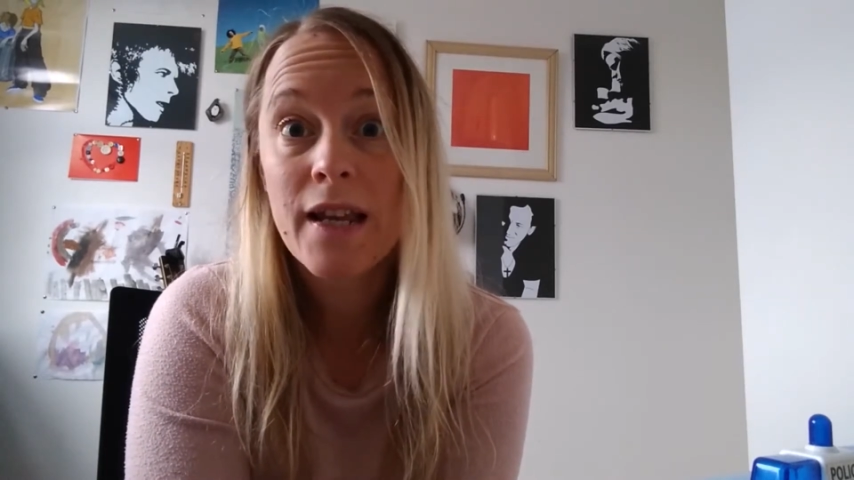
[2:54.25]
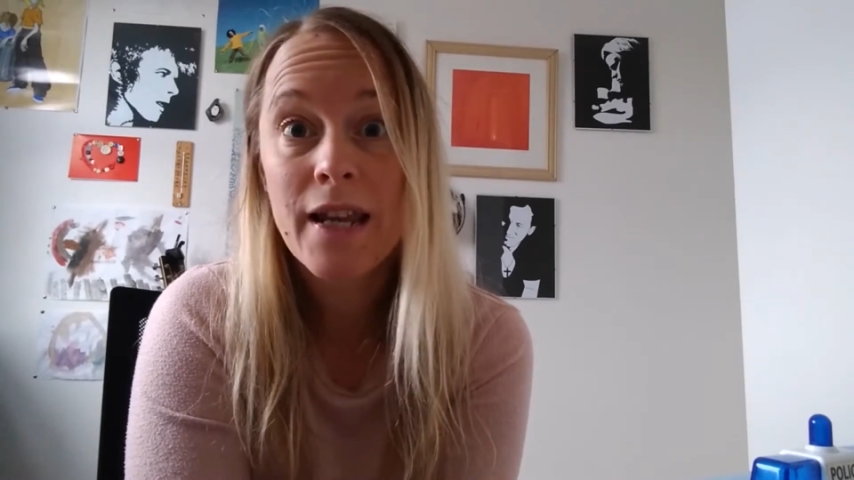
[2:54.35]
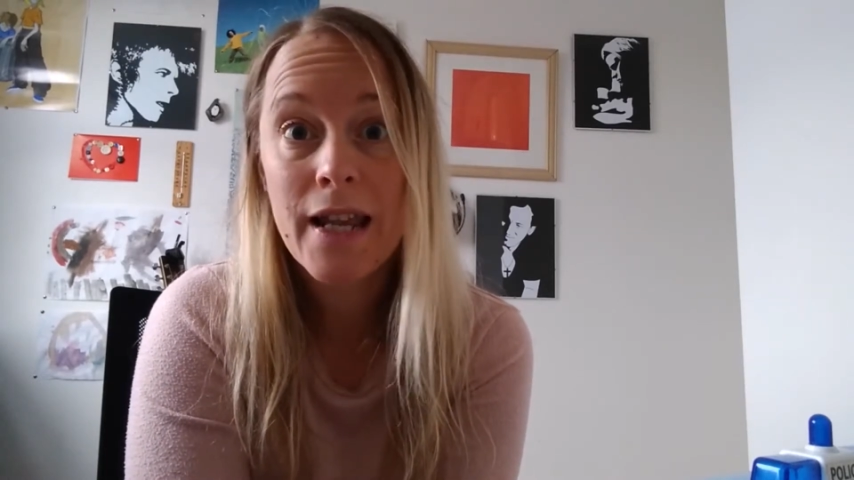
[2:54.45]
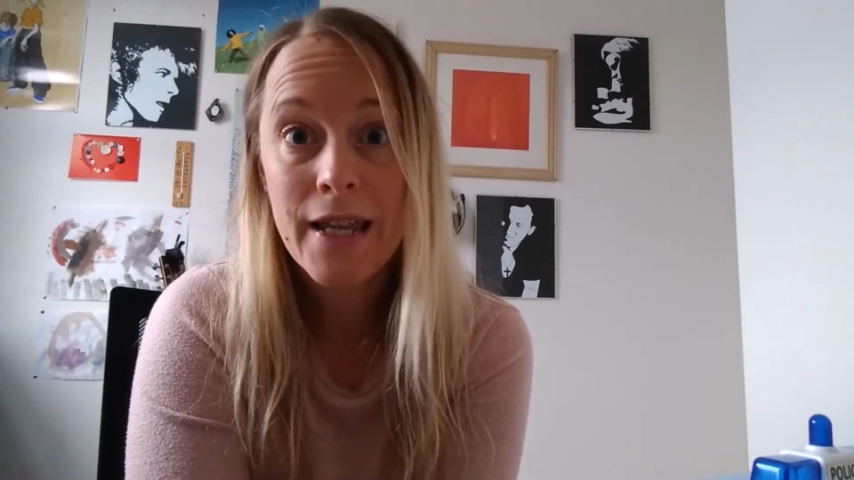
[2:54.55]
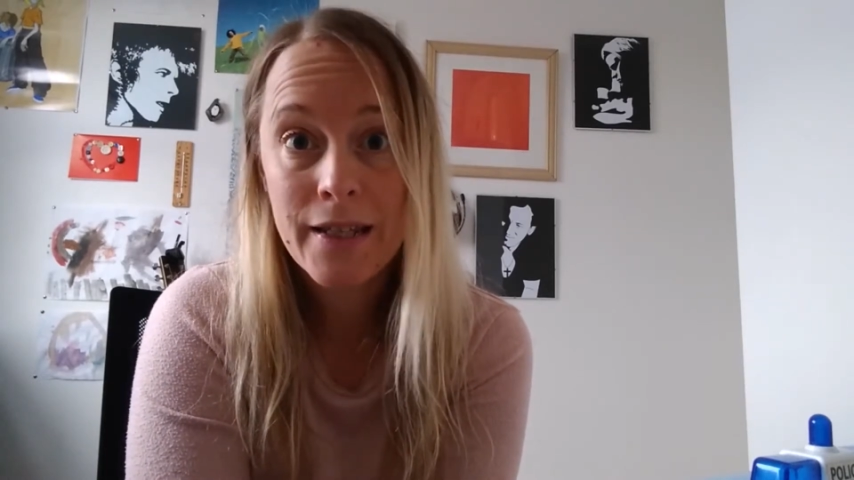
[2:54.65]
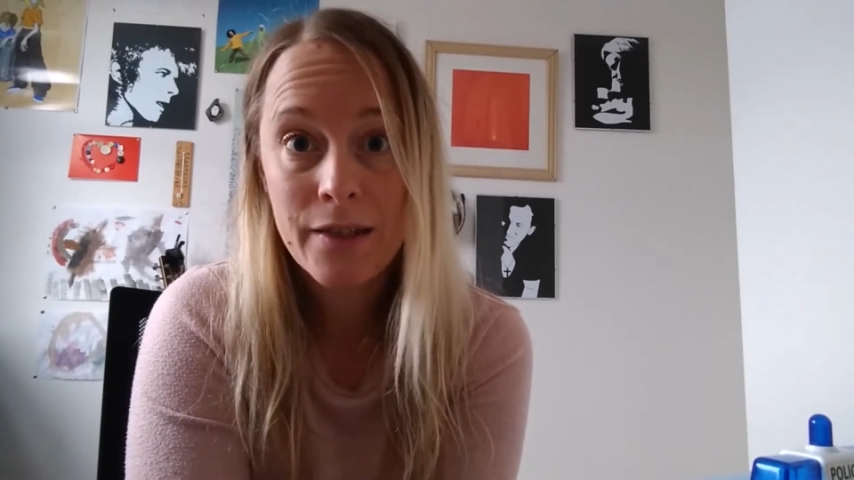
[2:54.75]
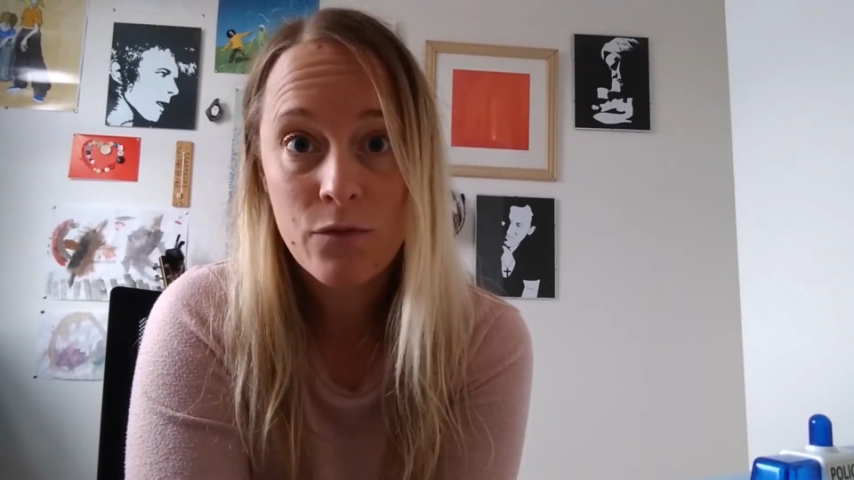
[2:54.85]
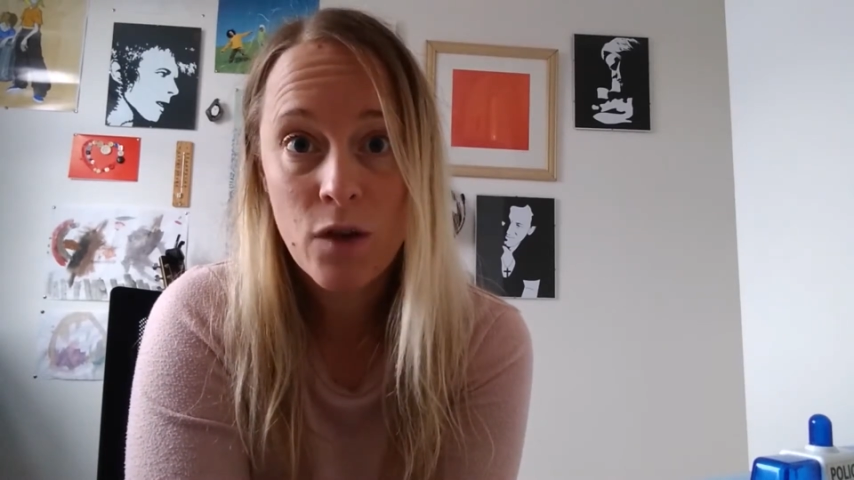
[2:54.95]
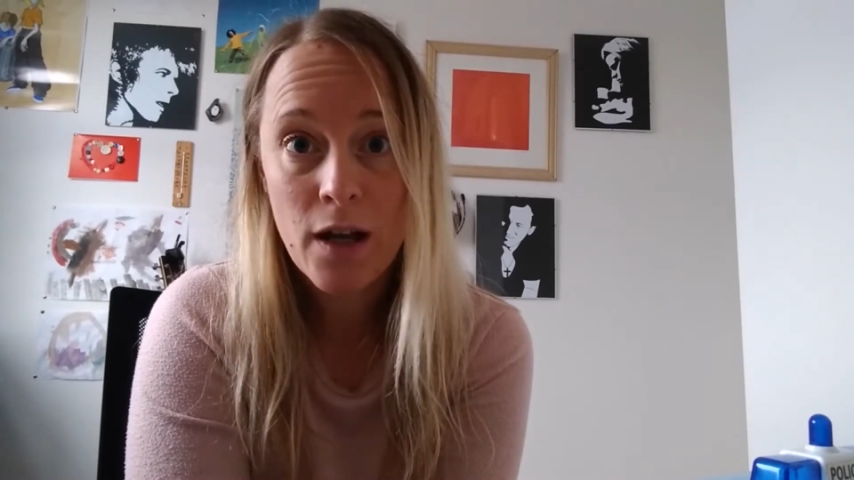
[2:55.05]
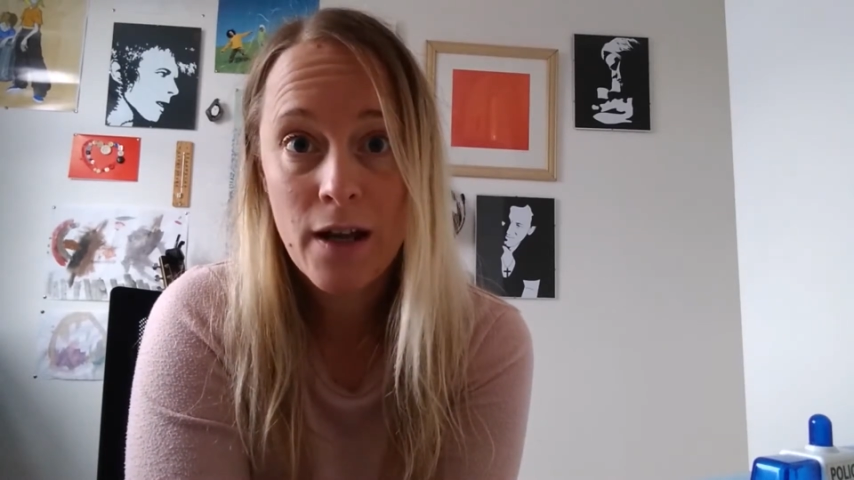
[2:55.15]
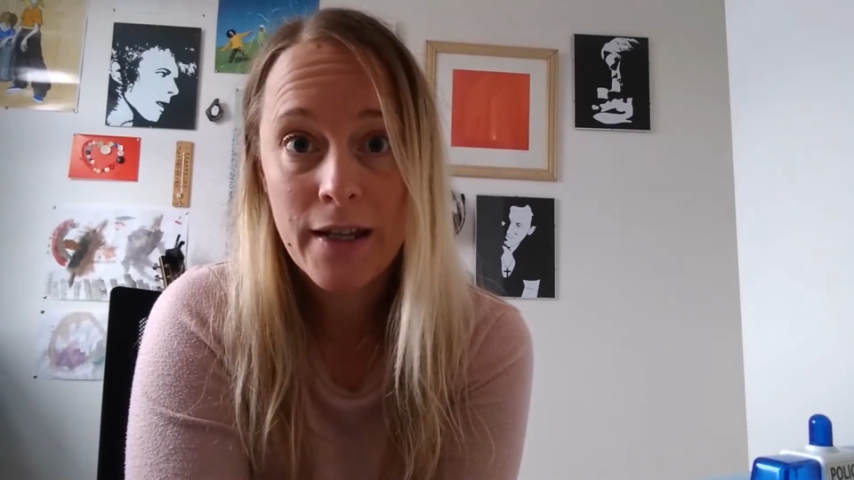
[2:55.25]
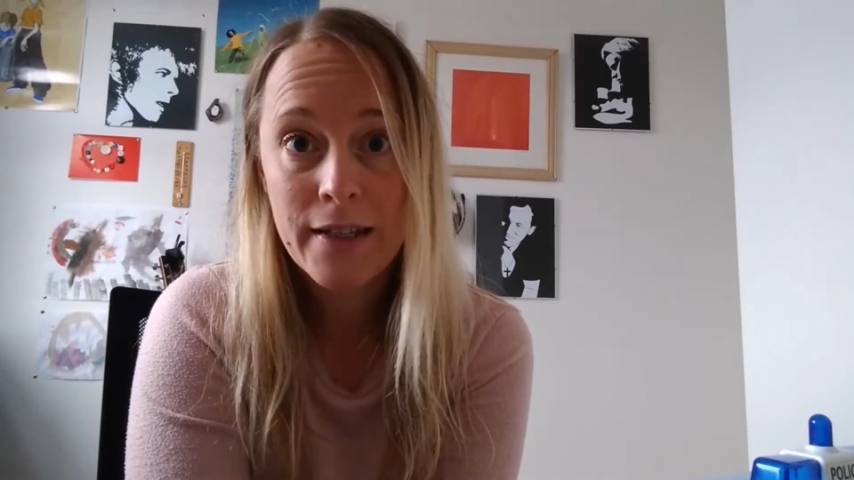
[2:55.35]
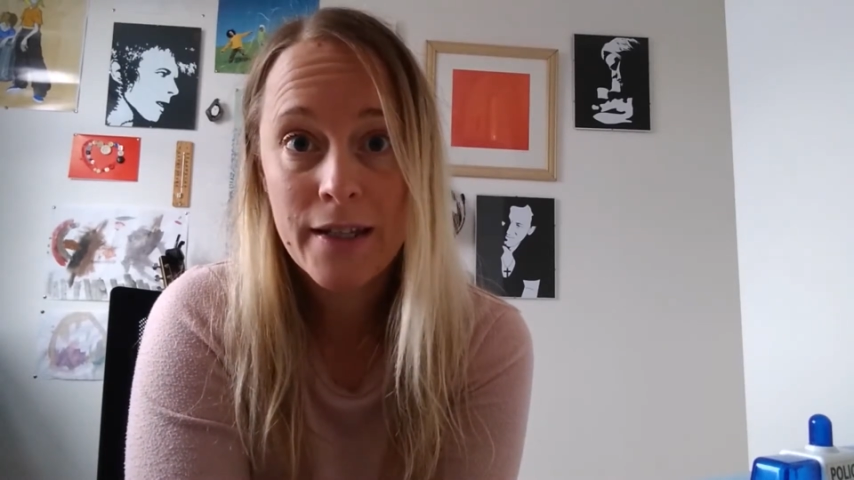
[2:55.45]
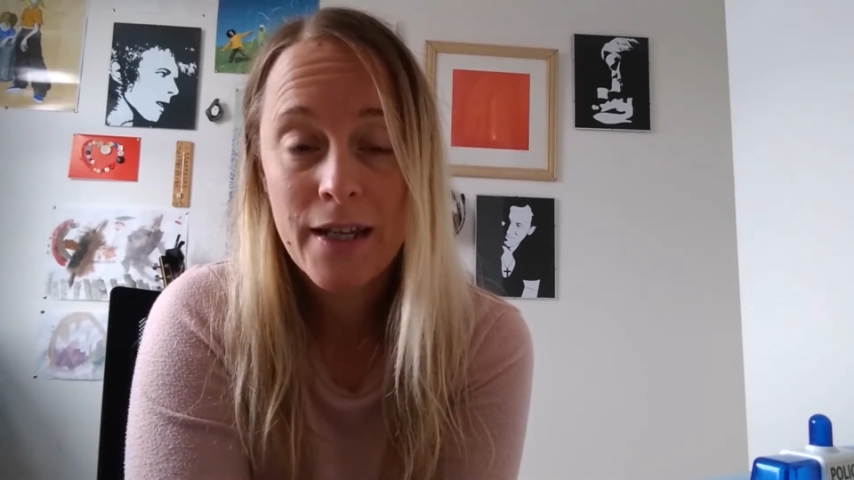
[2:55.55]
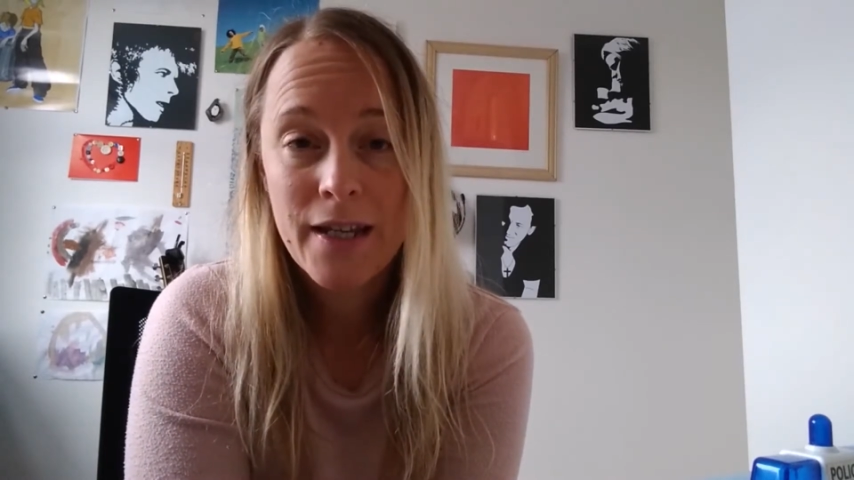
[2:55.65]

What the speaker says: an Israelite,